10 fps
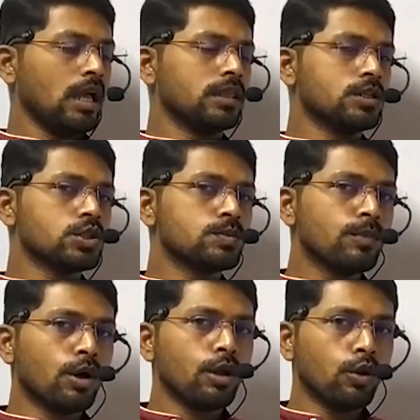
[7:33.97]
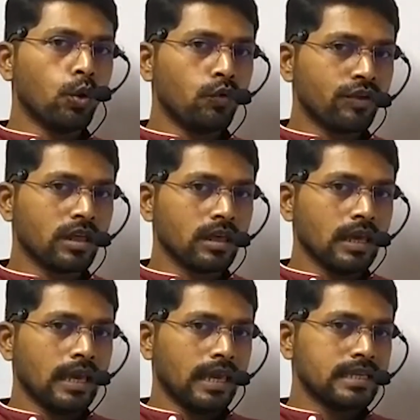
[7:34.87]
the small ovary
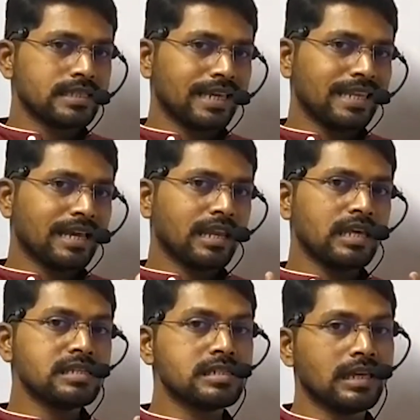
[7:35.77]
is increased